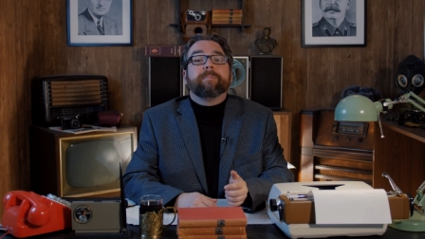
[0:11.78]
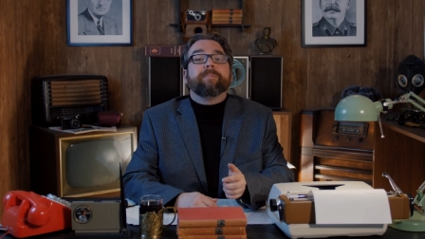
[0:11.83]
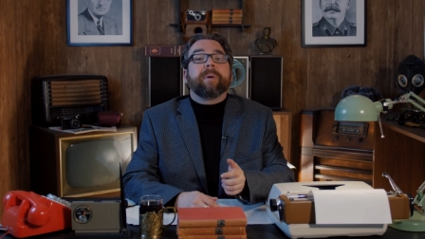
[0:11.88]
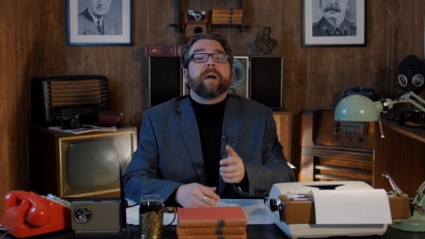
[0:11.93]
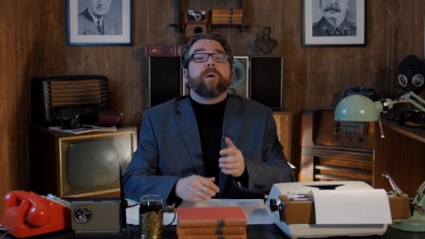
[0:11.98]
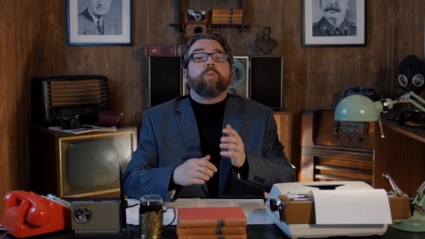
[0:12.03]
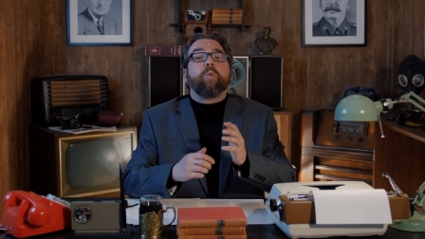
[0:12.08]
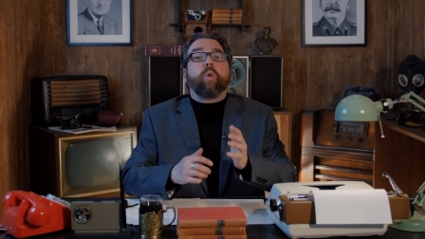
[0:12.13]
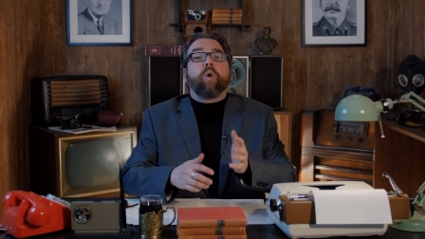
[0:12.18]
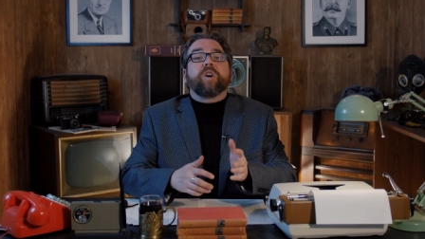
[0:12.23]

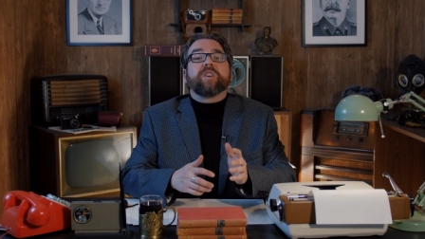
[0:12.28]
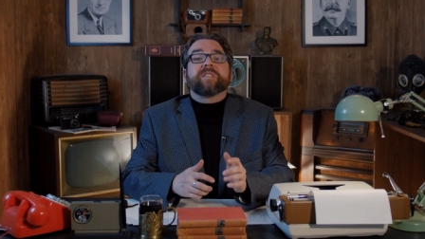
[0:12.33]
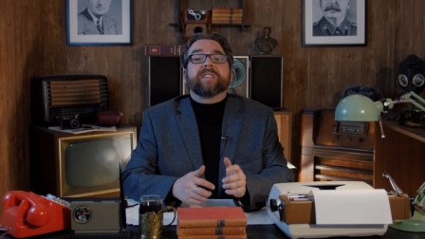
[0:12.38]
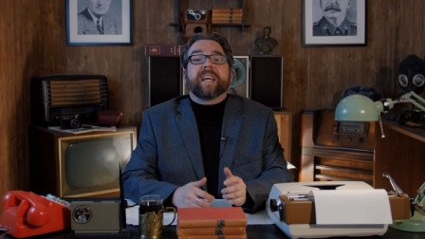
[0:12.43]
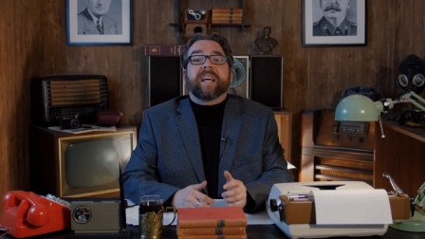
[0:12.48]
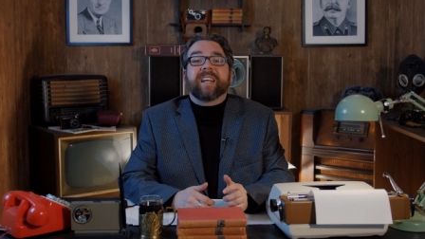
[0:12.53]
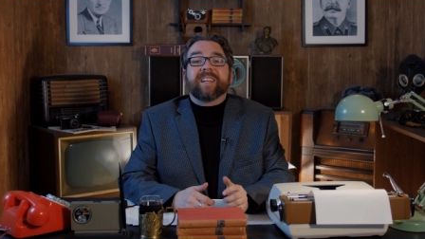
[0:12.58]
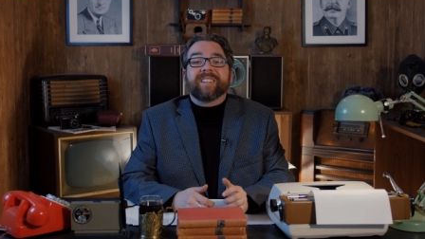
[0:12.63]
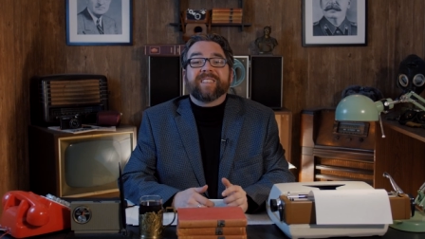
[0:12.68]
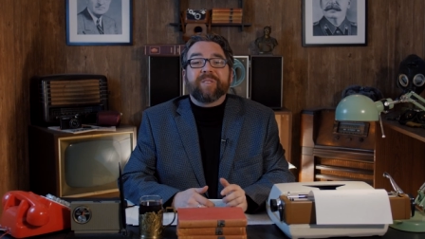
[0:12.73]
By war's
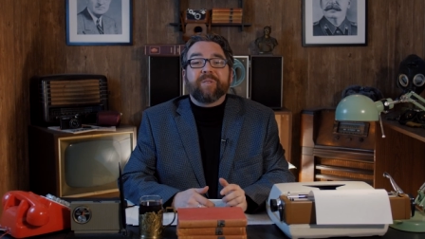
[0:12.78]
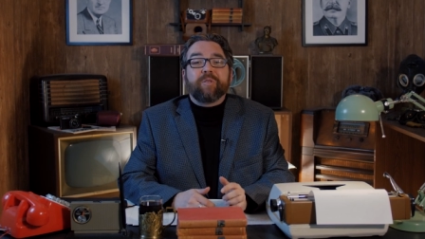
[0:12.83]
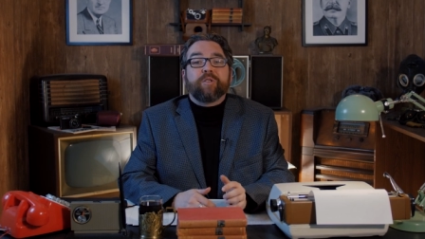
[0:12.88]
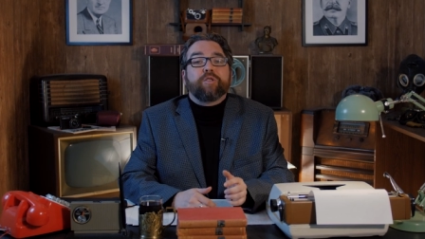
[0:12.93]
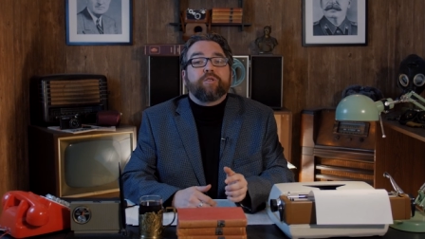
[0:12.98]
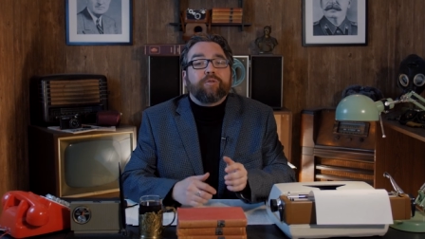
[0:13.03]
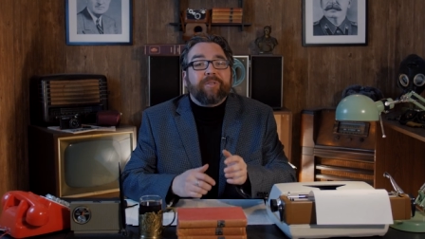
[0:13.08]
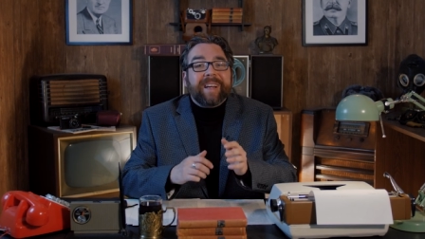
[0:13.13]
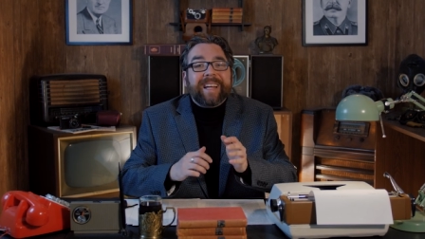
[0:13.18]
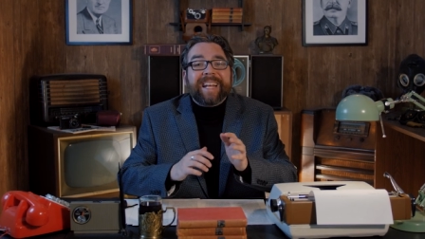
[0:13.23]
end,
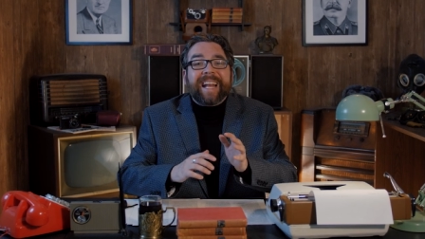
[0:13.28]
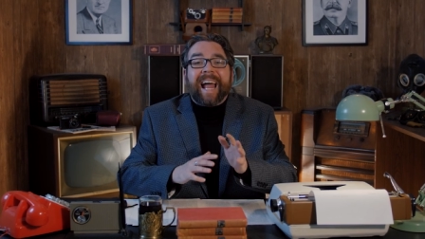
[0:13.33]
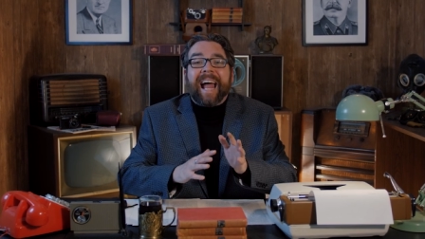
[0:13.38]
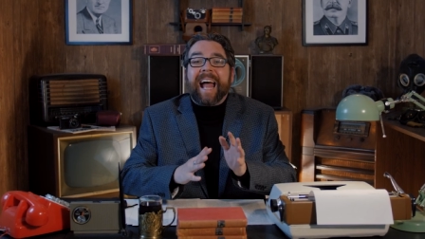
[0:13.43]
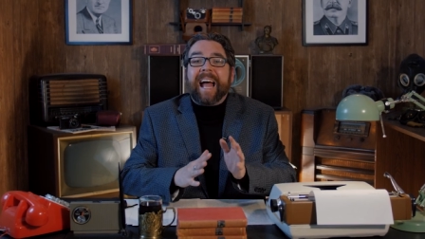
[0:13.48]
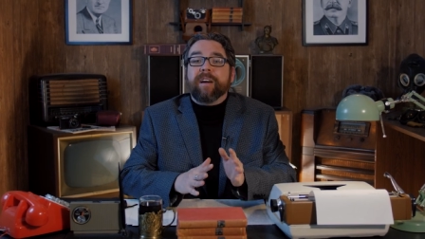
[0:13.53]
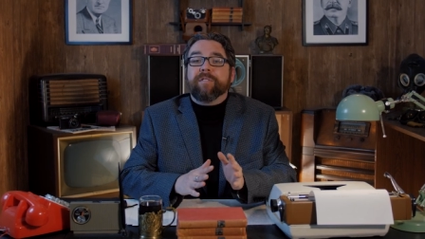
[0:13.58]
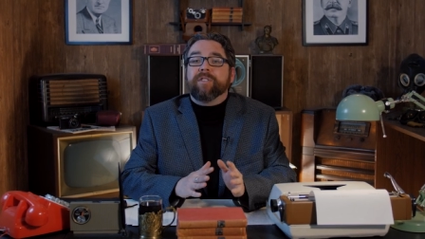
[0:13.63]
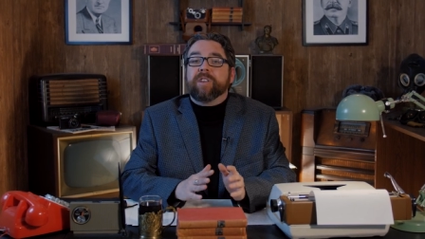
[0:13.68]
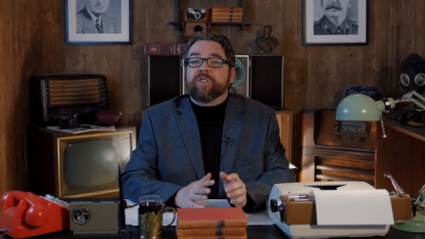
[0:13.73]

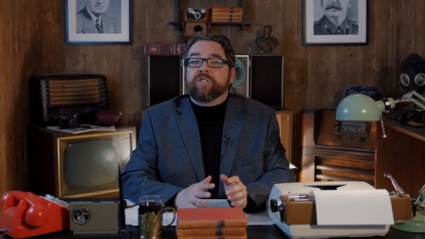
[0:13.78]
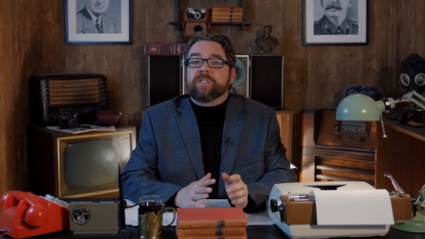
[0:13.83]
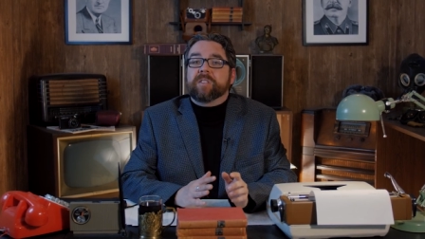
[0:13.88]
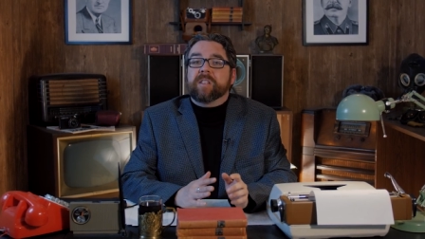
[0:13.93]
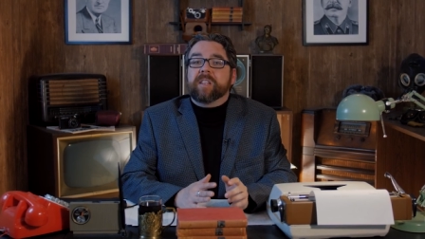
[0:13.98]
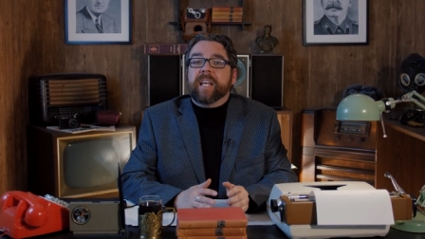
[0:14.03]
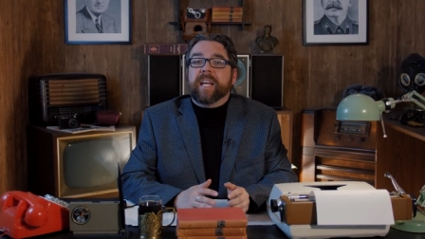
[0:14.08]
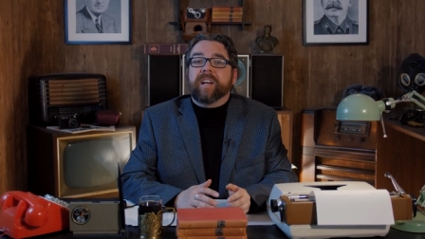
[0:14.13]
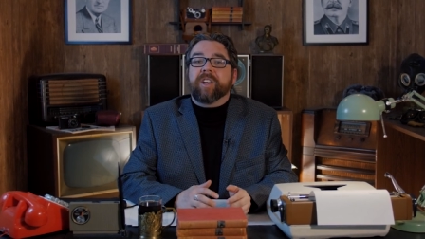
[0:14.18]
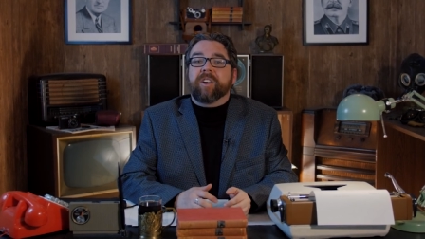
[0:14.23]
3.5 years
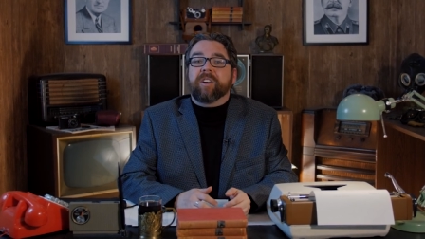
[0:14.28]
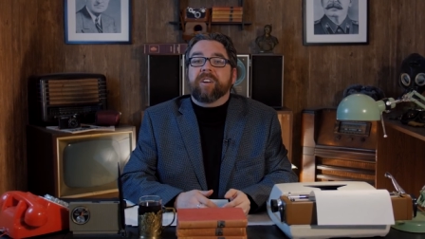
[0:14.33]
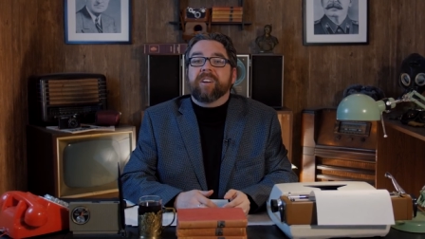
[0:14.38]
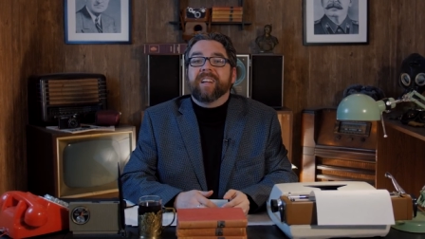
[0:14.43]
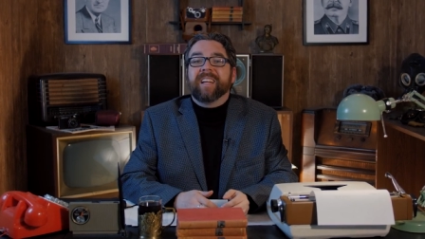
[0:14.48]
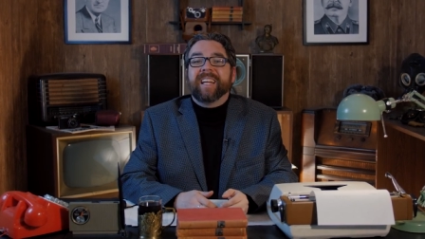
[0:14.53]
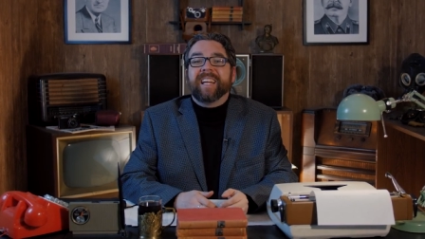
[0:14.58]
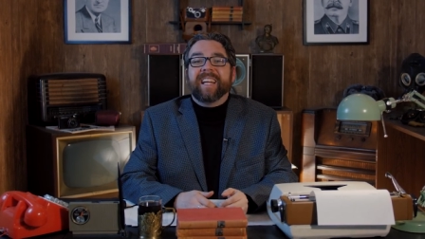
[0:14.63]
later,